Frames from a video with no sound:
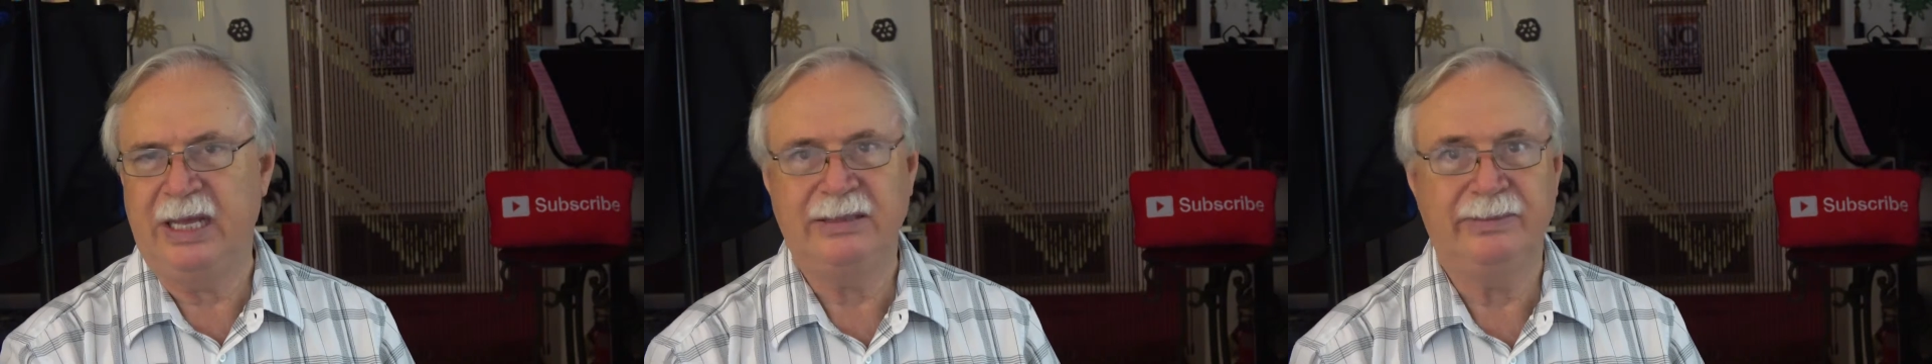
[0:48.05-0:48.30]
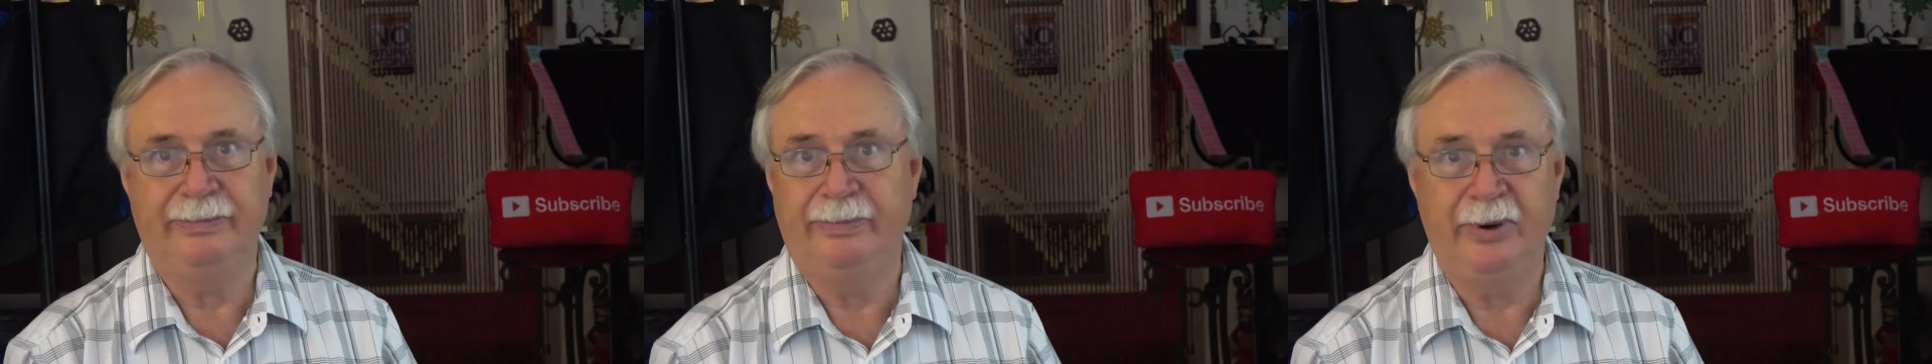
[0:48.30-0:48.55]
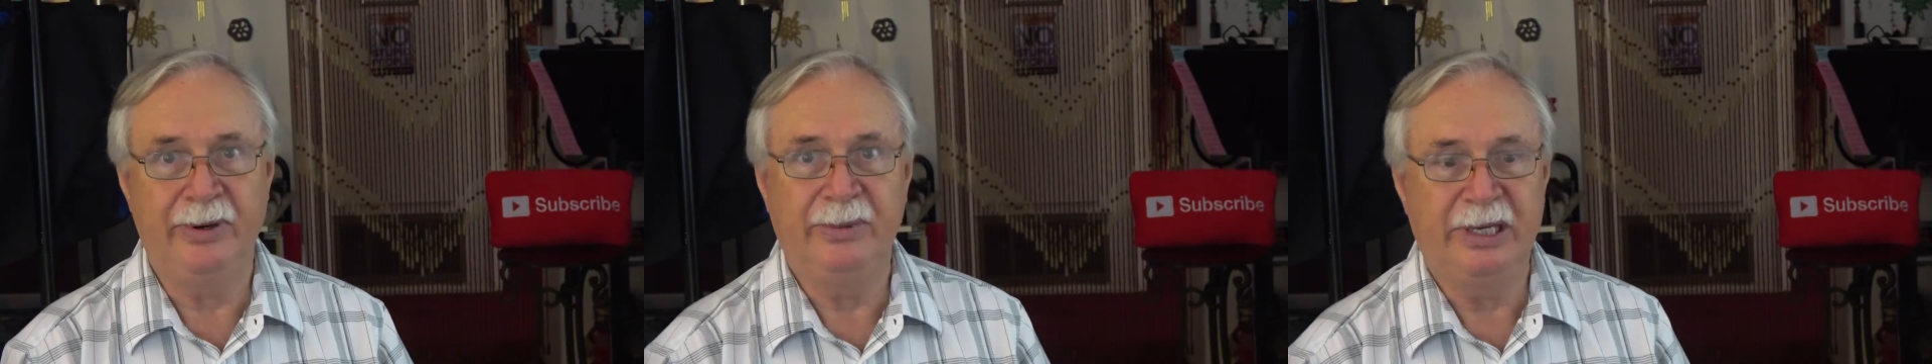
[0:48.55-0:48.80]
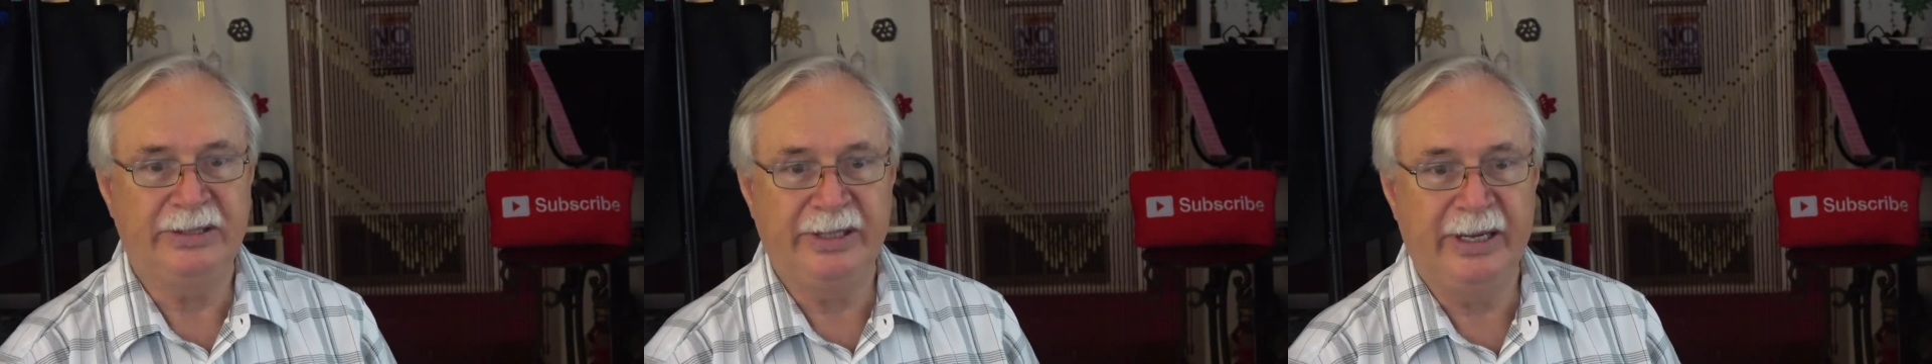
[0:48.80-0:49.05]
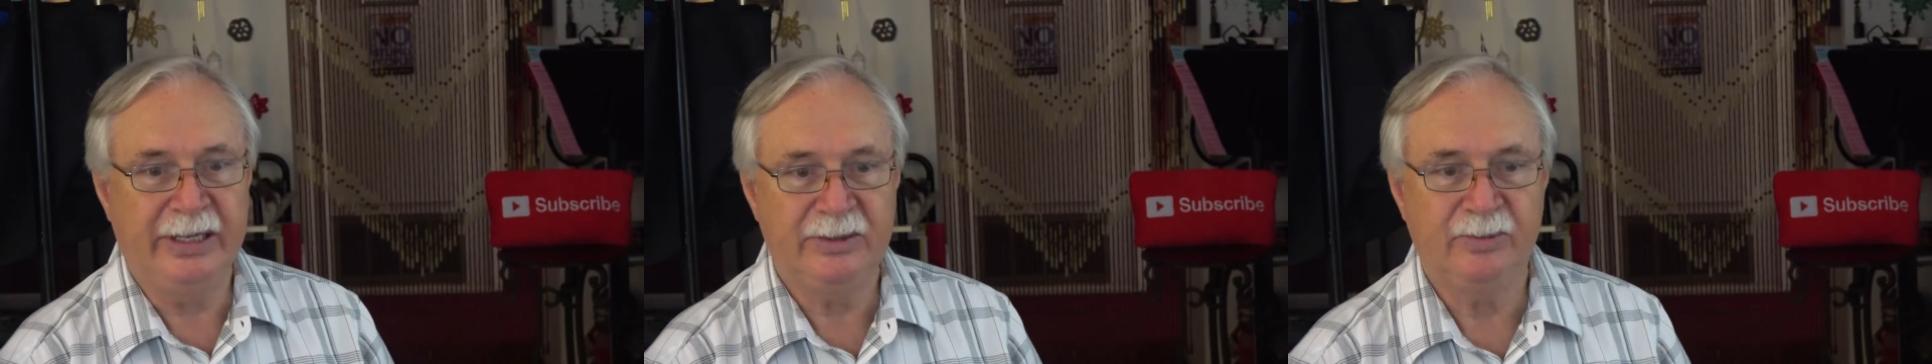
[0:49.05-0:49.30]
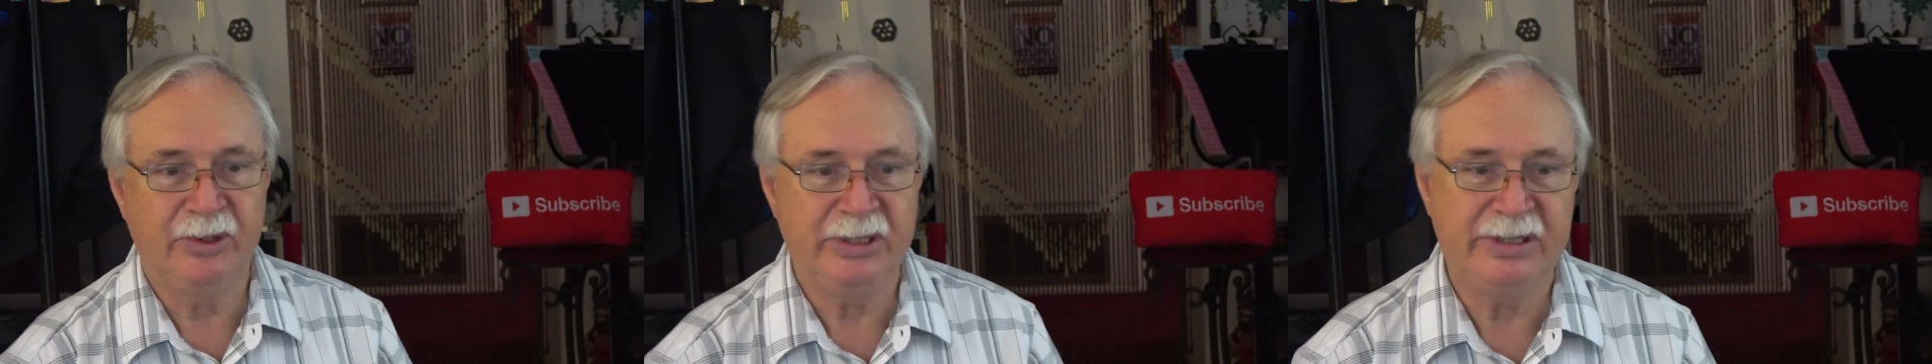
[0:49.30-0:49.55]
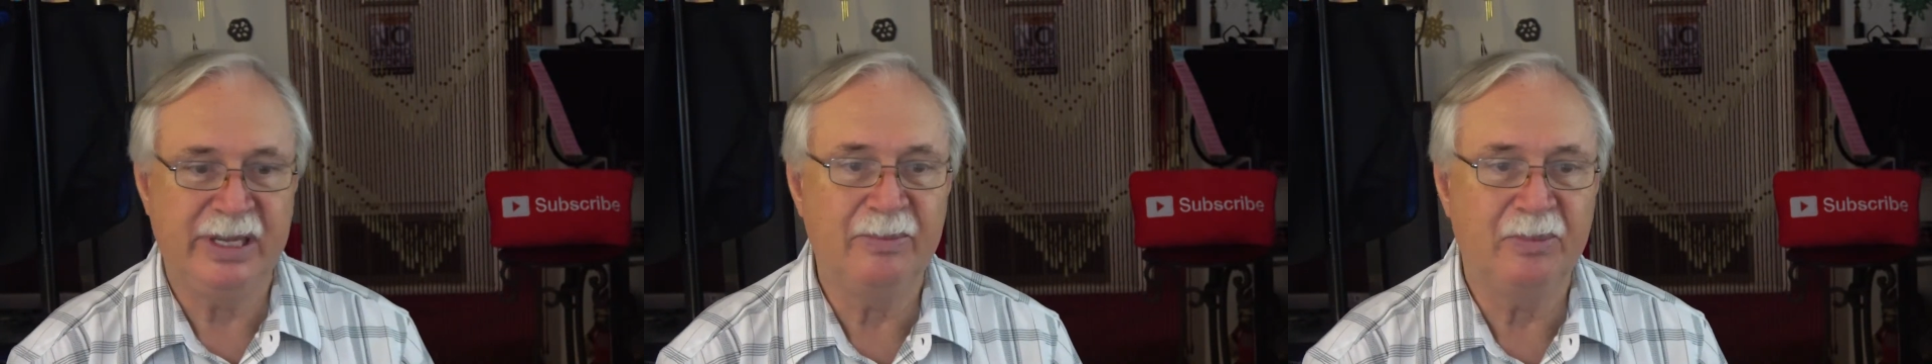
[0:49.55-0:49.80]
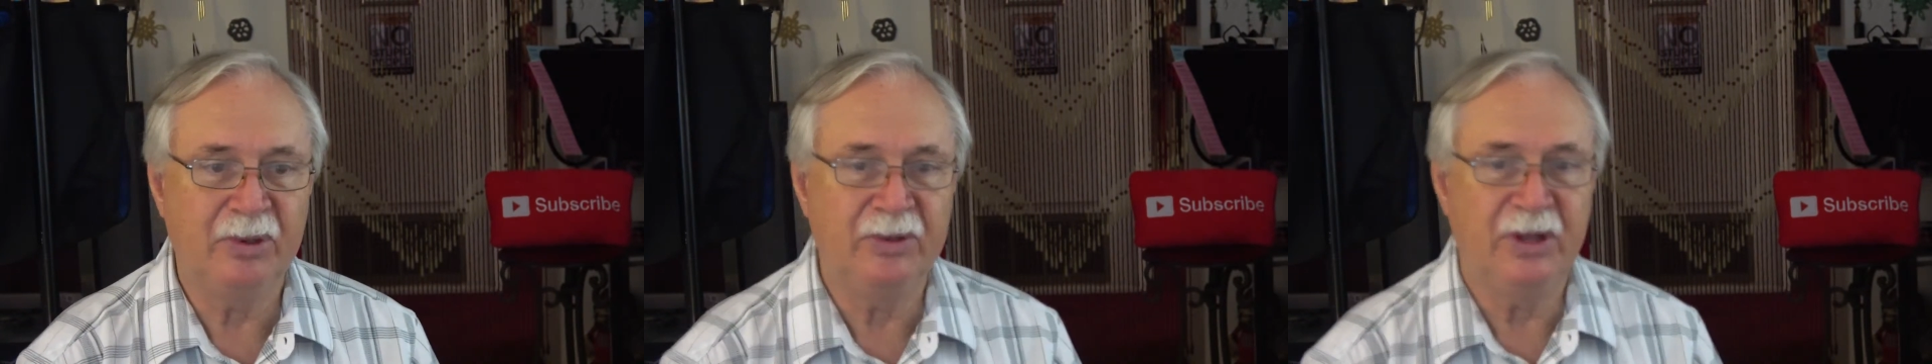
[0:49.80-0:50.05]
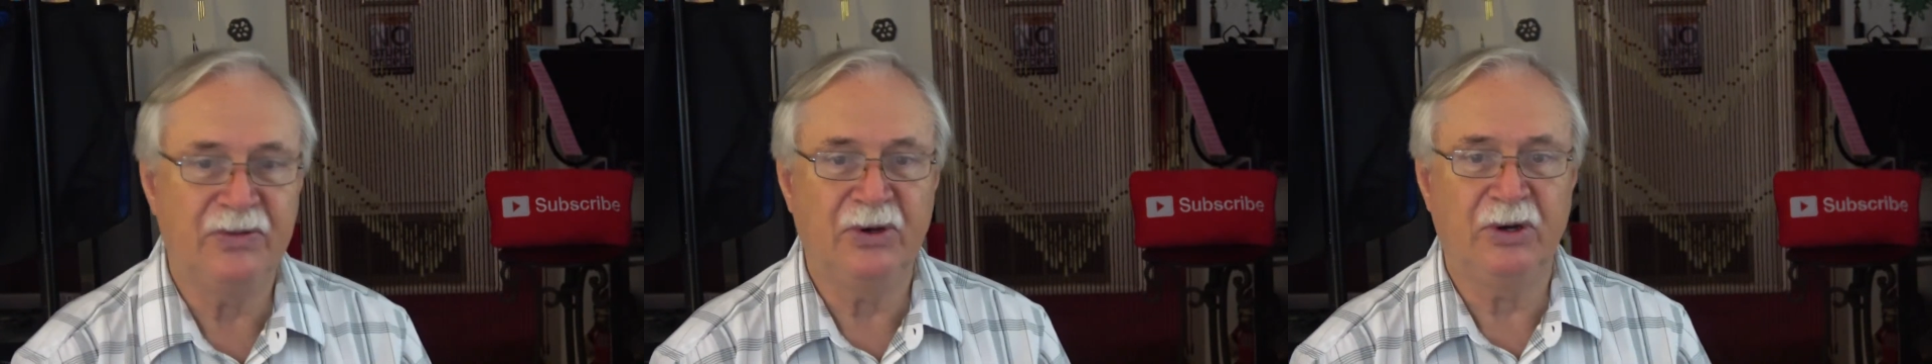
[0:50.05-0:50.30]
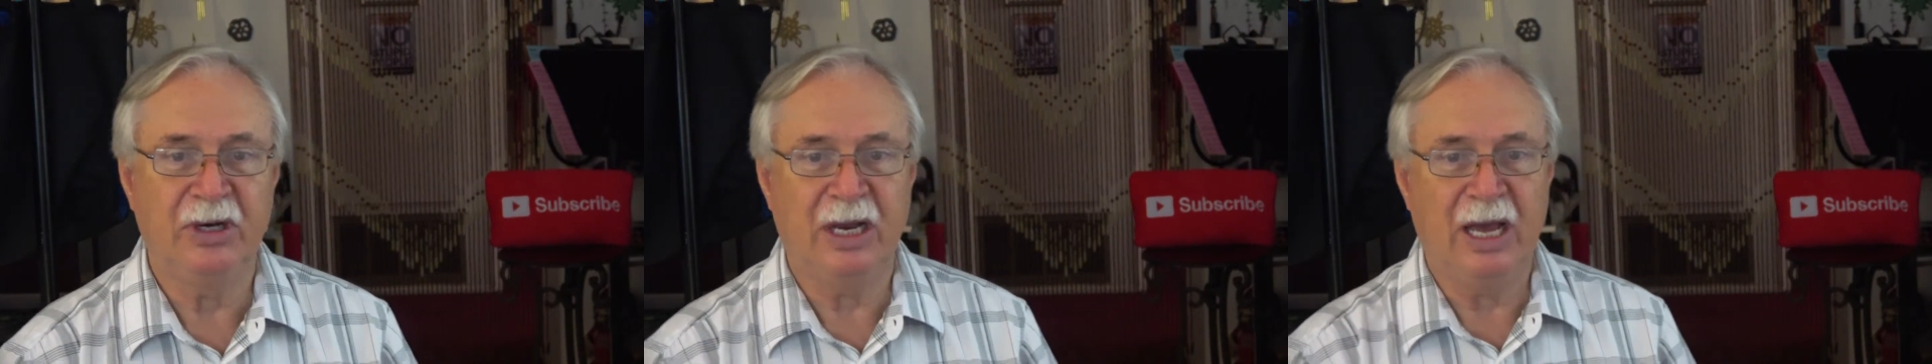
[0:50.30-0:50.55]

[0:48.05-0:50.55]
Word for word: that's pretty much it. It's pretty simple. The third